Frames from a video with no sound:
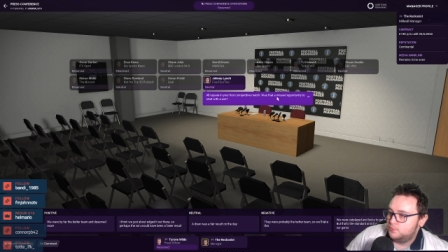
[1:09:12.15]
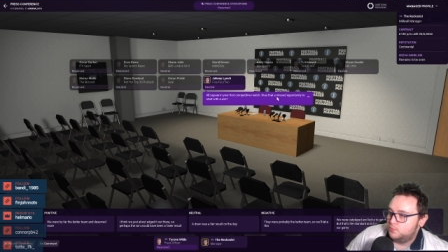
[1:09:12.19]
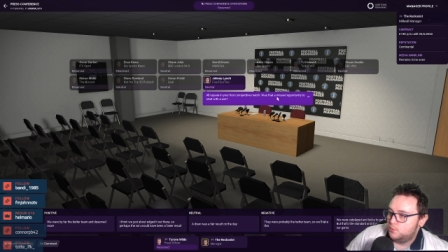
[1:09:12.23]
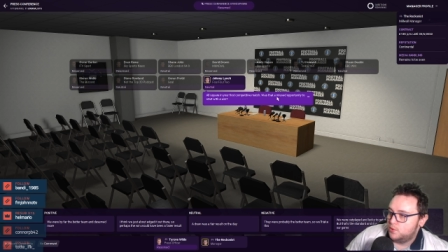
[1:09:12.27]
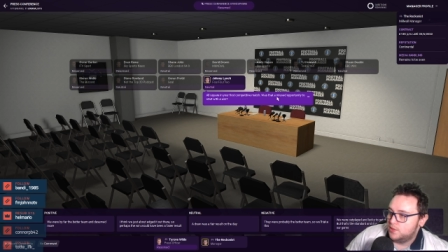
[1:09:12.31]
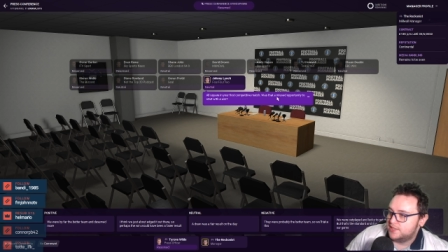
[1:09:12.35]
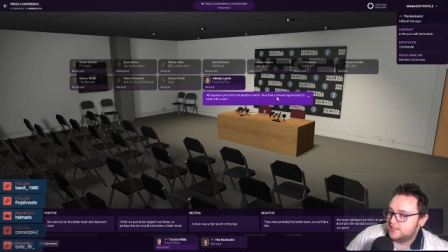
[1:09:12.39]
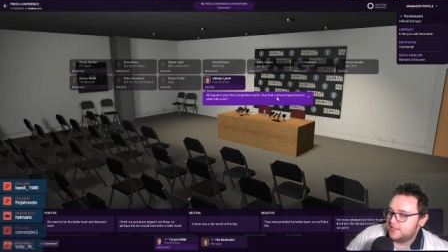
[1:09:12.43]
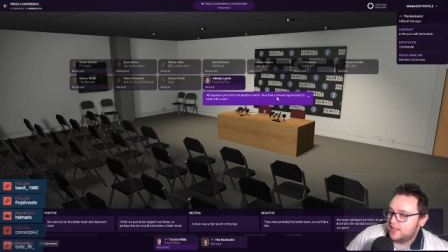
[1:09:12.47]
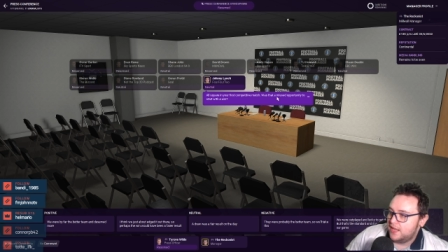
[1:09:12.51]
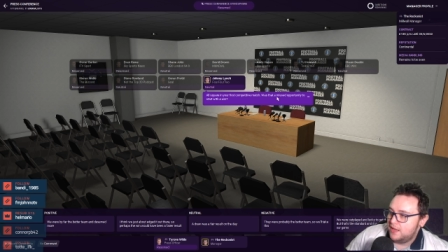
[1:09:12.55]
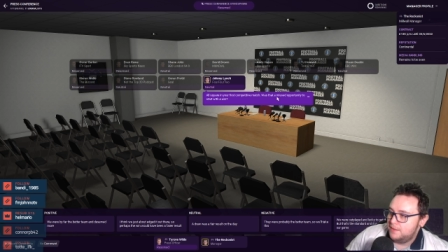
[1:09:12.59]

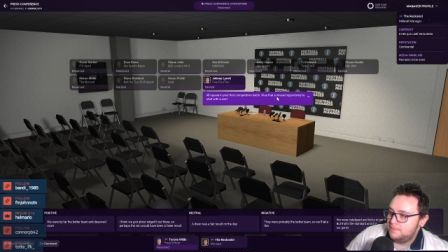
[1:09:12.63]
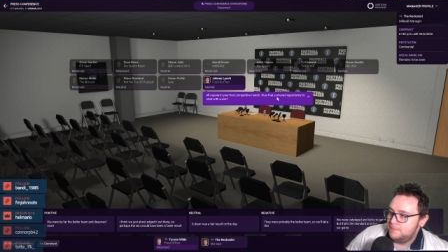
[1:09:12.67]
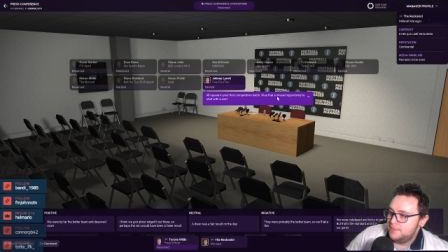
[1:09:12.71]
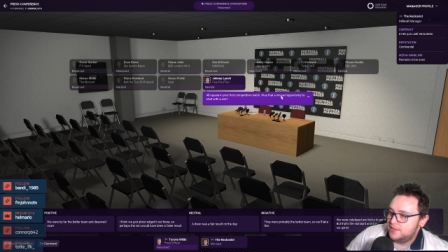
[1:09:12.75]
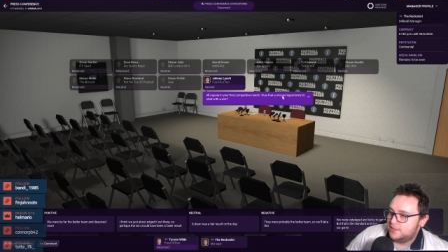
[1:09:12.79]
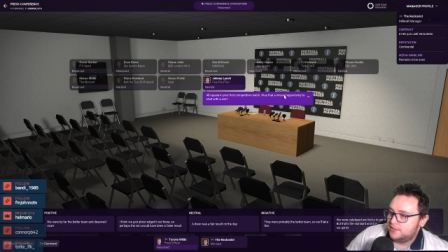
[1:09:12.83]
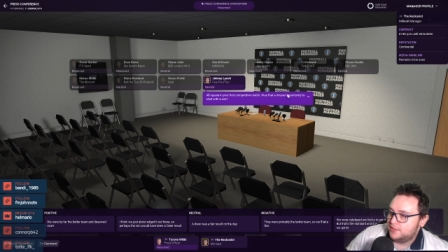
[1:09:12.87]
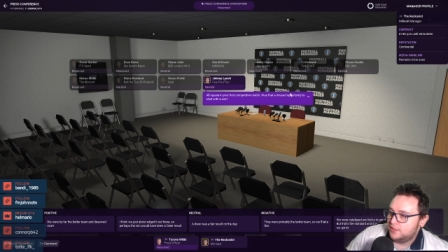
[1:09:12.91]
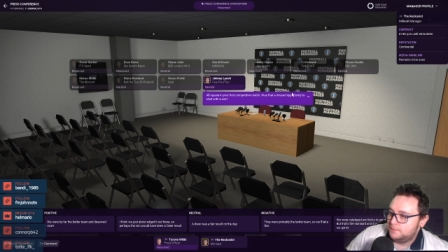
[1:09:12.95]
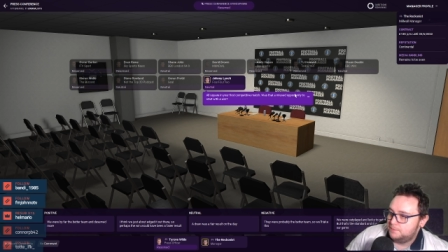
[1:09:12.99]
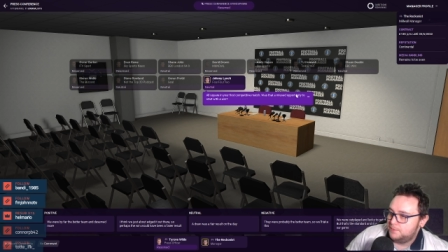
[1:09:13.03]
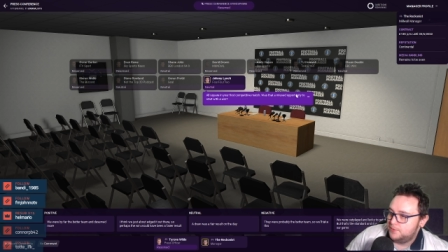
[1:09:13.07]
Was that a
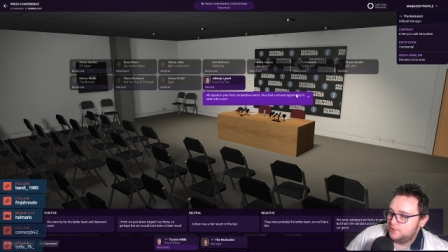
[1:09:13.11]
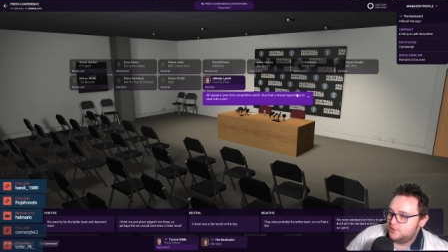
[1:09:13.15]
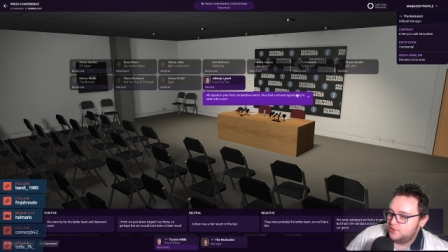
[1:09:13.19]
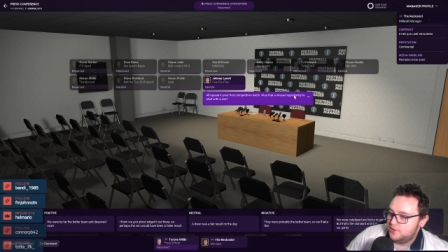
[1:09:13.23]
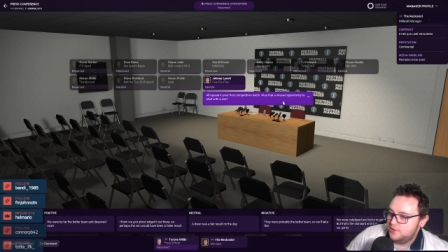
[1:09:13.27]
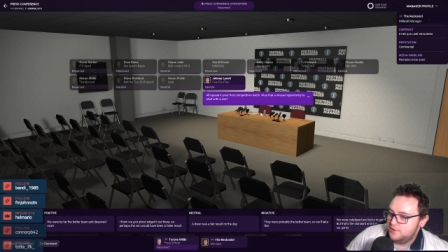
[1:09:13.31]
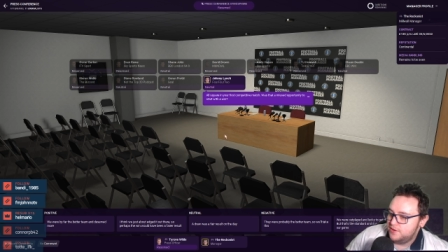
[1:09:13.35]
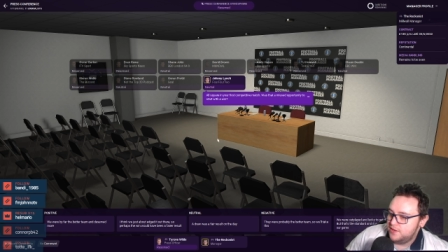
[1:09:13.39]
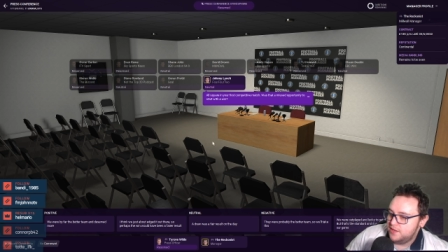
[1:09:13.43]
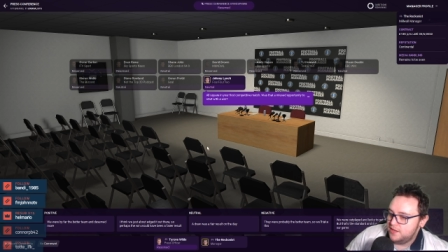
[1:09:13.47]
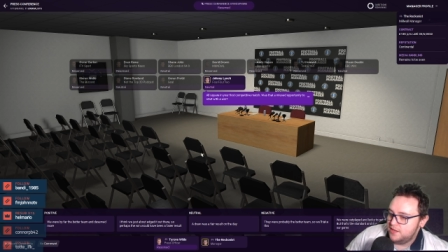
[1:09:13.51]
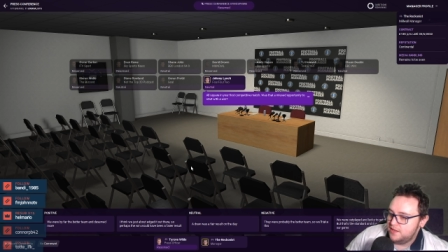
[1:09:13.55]
missed
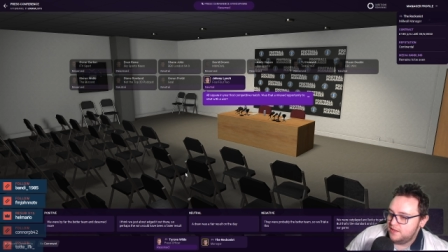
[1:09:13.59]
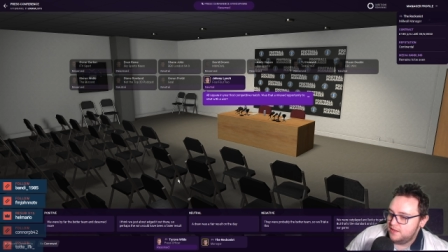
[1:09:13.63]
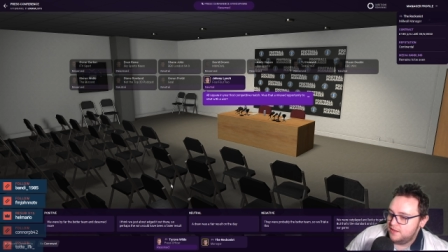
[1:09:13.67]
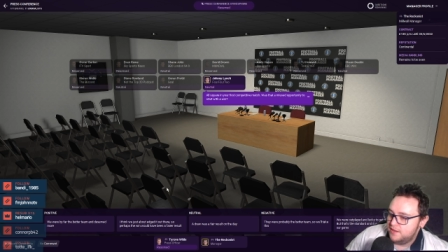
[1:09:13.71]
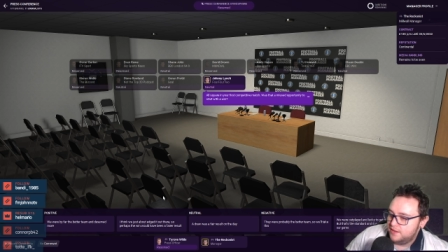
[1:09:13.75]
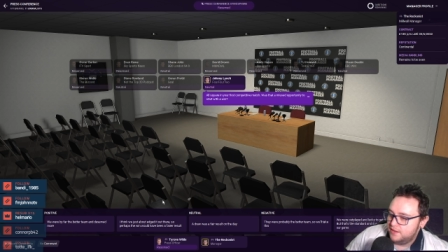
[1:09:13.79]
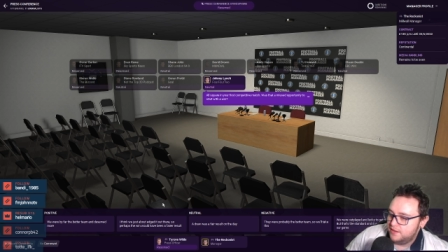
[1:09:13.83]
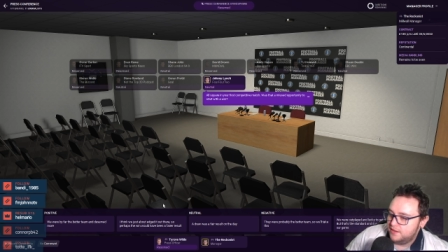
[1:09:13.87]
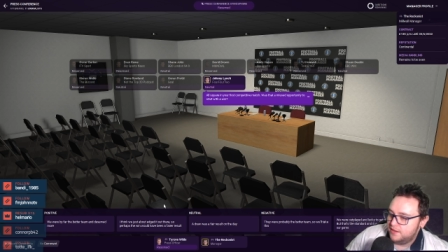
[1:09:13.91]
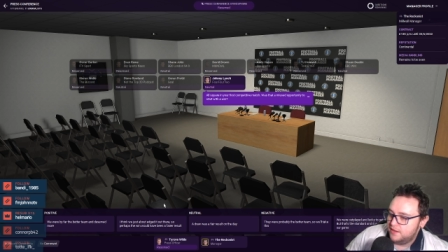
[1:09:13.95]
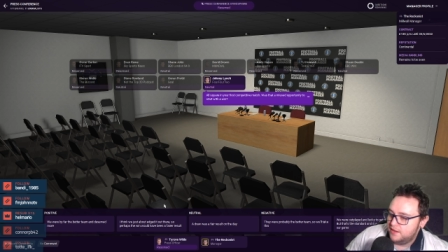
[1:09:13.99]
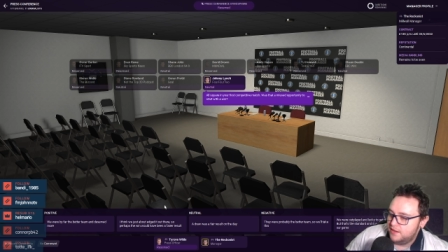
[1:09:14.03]
opportunity?
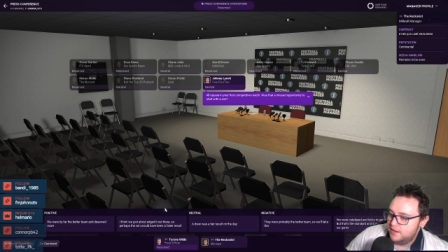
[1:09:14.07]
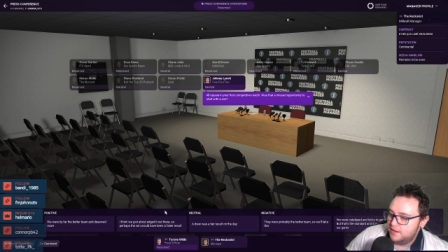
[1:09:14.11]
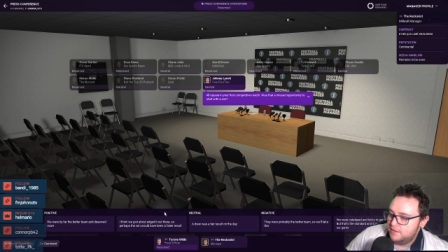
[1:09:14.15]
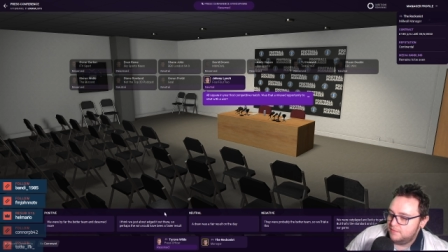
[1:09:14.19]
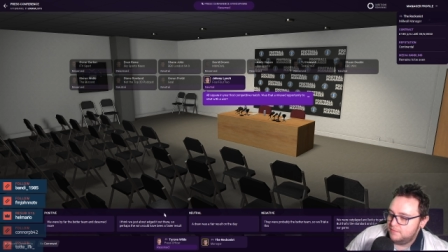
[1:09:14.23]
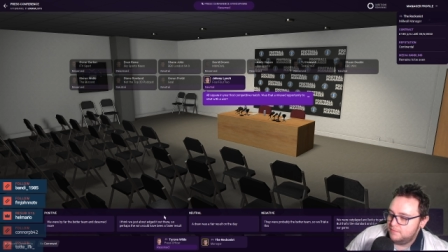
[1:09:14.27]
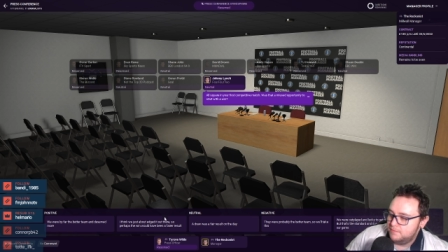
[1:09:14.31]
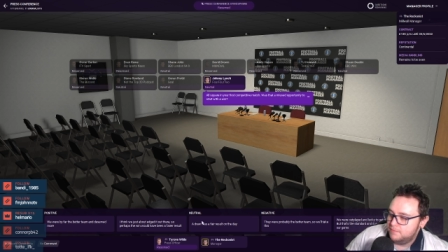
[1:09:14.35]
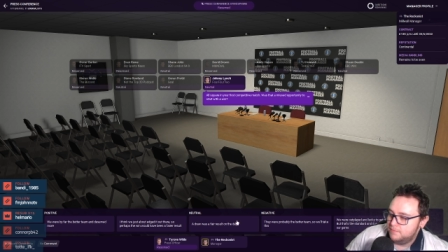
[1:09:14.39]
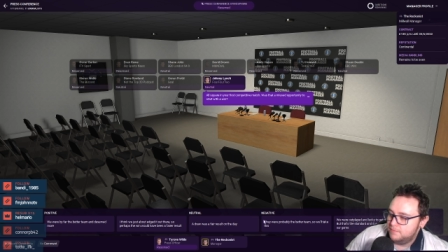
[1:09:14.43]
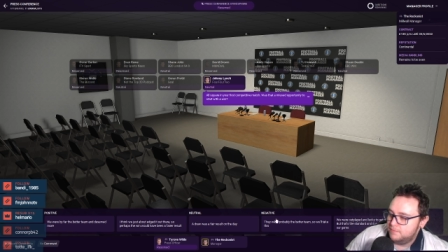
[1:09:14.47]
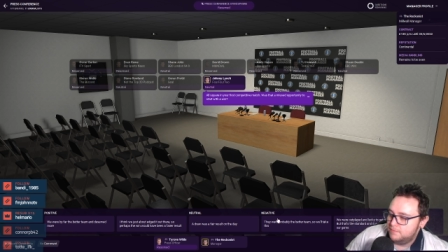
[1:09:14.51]

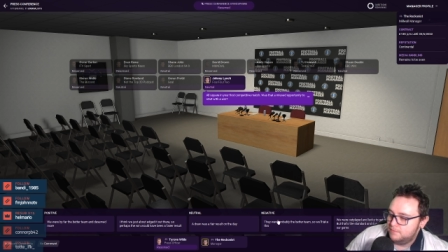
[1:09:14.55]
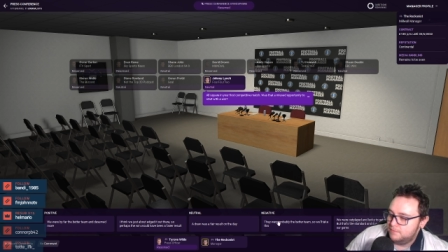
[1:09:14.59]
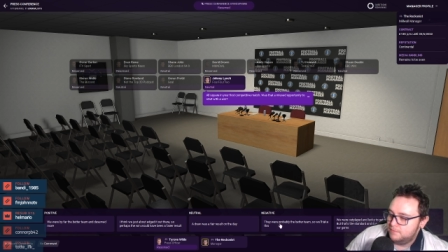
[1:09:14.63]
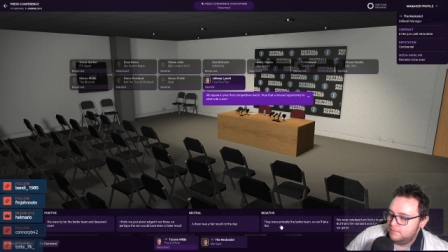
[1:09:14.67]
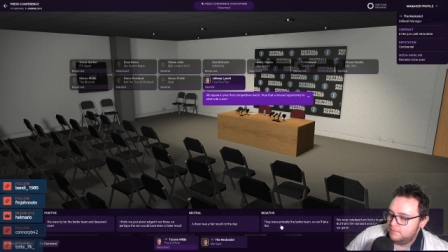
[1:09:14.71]
Um,